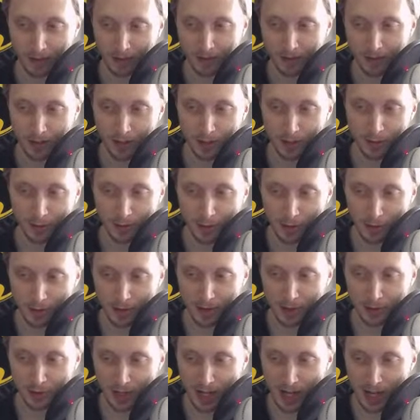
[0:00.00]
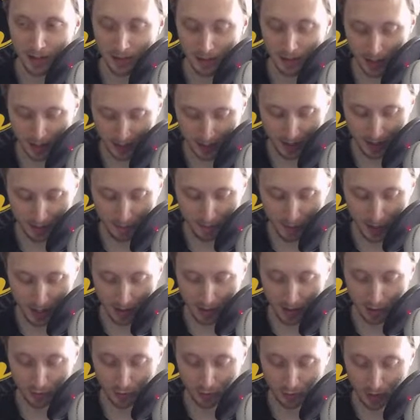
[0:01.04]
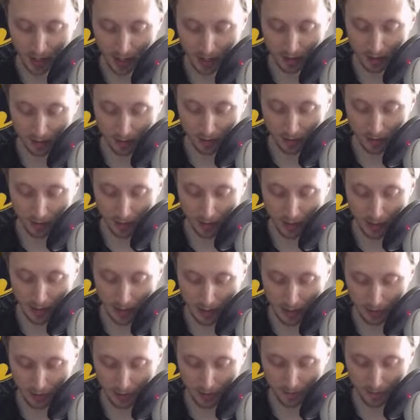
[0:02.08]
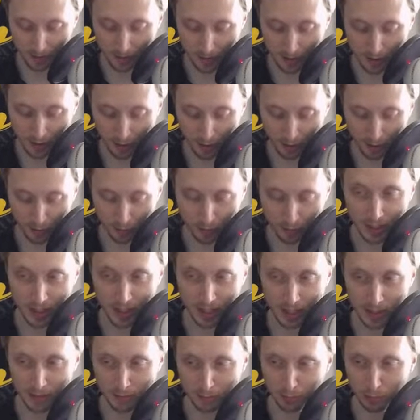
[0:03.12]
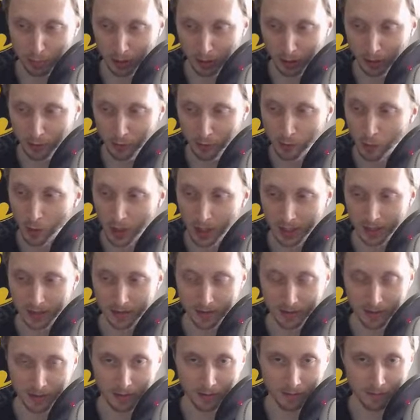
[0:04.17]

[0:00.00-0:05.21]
Yes or no in the chat. Can I make a triangle out of the 3 blue ones?